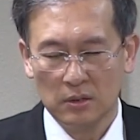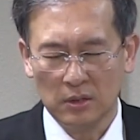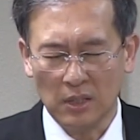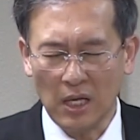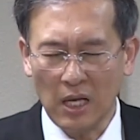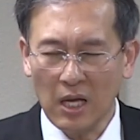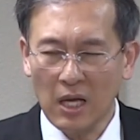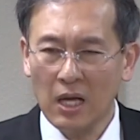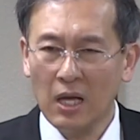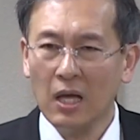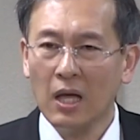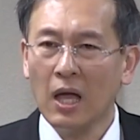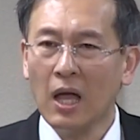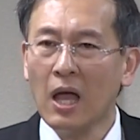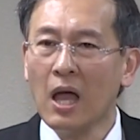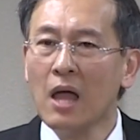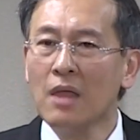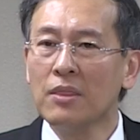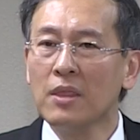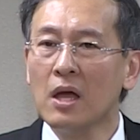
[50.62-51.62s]
they
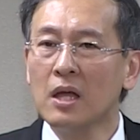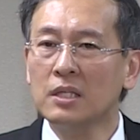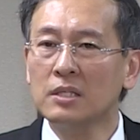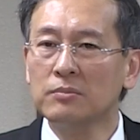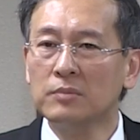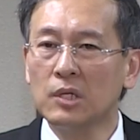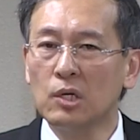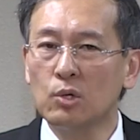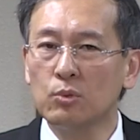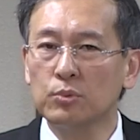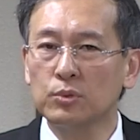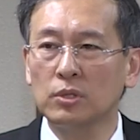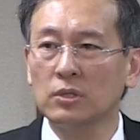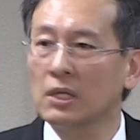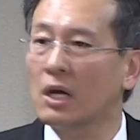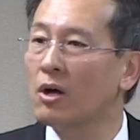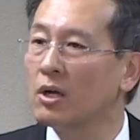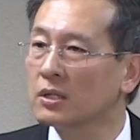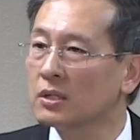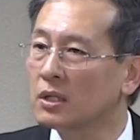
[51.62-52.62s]
all
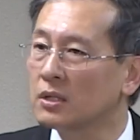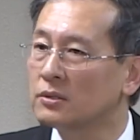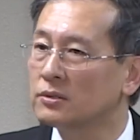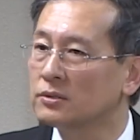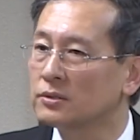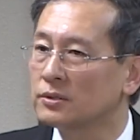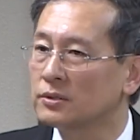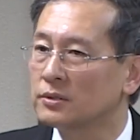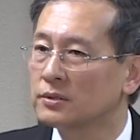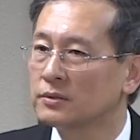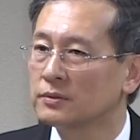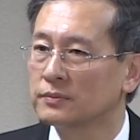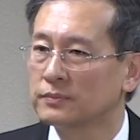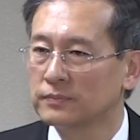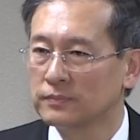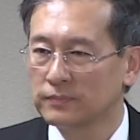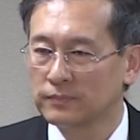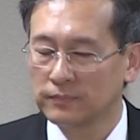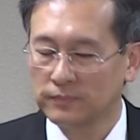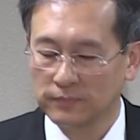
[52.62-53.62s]
come from
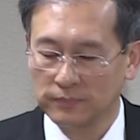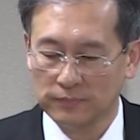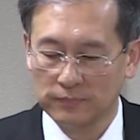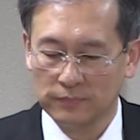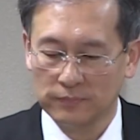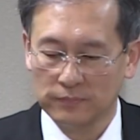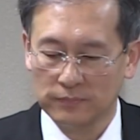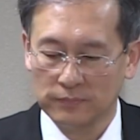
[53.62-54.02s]
God.